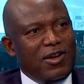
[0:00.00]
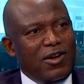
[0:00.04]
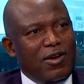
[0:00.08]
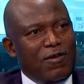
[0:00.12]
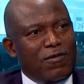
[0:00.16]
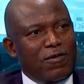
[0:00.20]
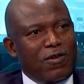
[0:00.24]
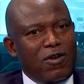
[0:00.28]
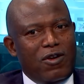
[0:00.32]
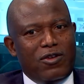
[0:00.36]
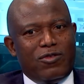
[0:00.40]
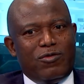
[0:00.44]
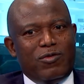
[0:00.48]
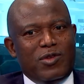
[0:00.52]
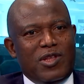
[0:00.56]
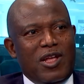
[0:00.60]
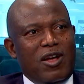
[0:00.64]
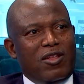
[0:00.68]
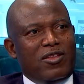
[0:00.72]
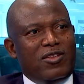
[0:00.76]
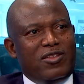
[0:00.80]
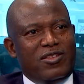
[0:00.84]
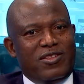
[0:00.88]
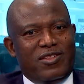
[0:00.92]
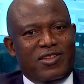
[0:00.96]
Of course,
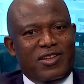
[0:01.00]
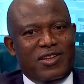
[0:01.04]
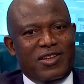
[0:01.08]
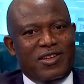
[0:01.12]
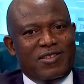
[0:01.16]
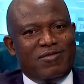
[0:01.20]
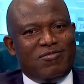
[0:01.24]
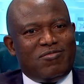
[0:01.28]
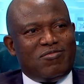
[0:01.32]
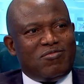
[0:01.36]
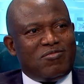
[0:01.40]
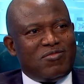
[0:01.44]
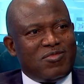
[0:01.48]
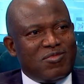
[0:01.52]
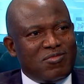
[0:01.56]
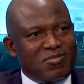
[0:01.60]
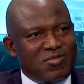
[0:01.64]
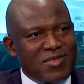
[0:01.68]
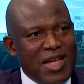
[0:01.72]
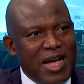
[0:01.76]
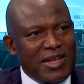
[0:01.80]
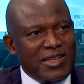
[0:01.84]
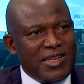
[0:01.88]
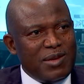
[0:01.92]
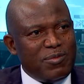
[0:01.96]
without the
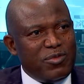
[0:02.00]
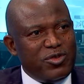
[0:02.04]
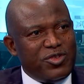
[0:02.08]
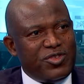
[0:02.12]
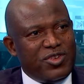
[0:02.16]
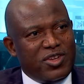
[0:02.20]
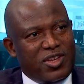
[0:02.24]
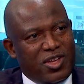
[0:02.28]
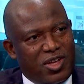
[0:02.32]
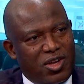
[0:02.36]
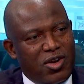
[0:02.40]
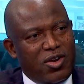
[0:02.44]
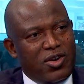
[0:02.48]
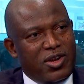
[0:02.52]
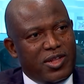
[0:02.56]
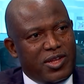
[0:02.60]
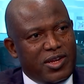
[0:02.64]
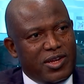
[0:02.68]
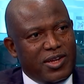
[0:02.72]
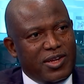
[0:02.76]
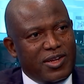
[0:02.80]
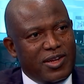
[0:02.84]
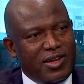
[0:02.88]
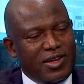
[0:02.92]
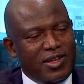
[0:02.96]
tangible
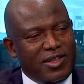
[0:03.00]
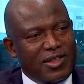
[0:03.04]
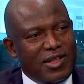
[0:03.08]
security